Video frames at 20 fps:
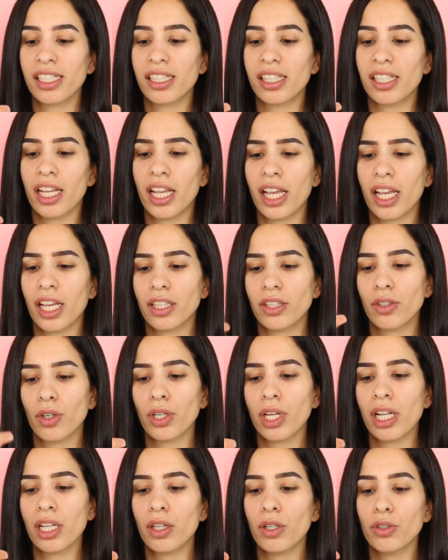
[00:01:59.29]
It's the
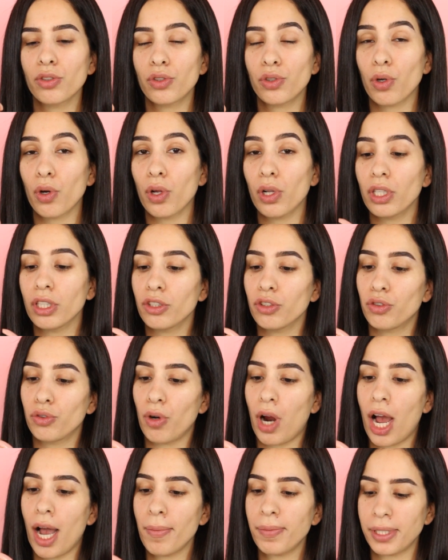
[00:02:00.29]
Total Control
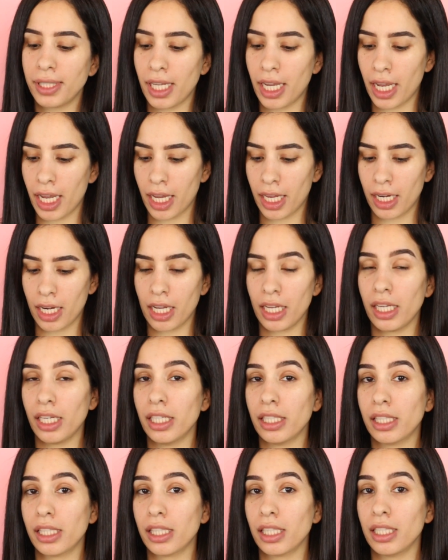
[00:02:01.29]
Drops, and
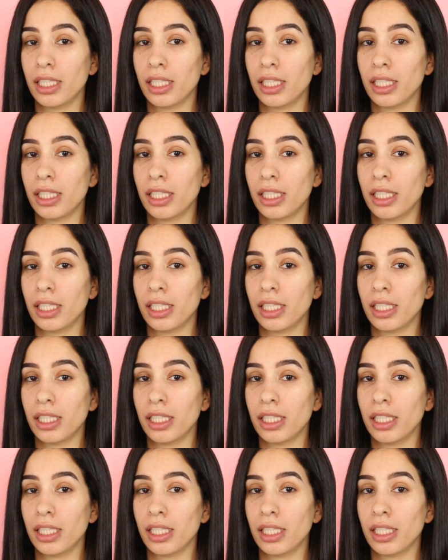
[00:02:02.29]
it's